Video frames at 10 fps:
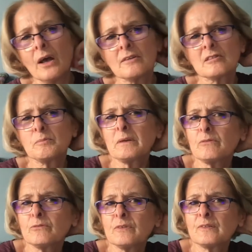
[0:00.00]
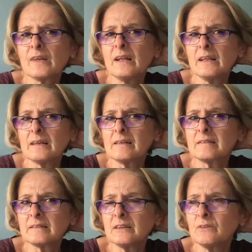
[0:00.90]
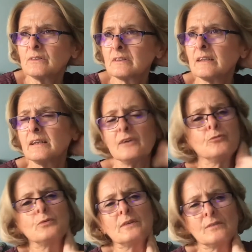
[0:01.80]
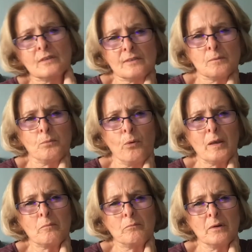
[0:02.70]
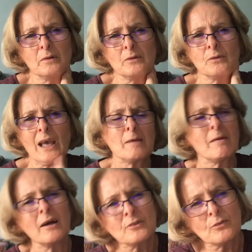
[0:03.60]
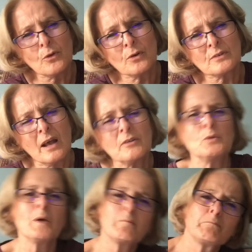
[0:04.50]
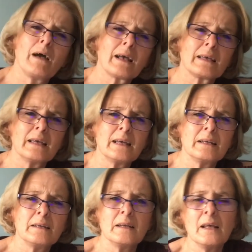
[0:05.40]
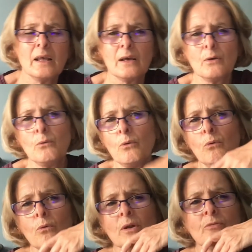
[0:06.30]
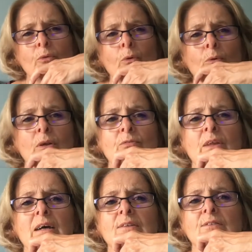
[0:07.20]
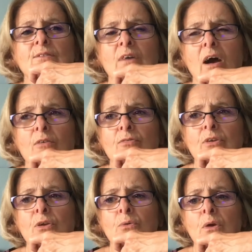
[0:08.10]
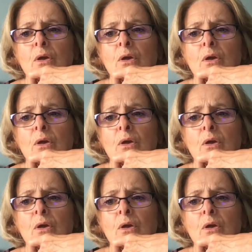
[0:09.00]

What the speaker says: learned to be resilient, didn't you? And to live with disappointment. You came out of lockdown, you went back in, all of that stuff. And you